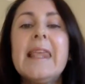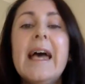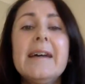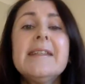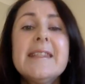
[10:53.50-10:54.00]

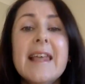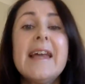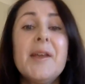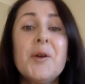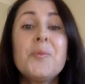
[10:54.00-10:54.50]
how does
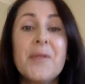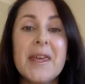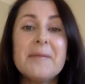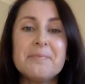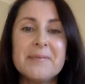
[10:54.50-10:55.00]
that help
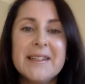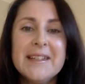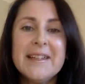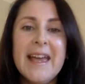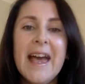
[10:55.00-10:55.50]
them?
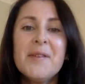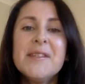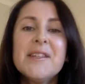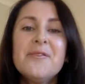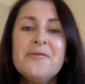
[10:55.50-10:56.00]
How
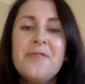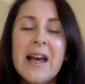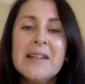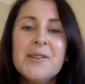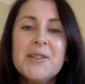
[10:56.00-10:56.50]
is it of
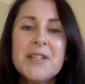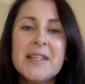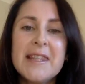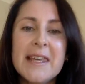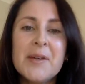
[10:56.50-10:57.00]
value to
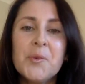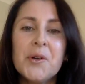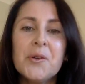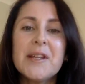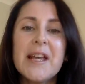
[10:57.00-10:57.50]
their world?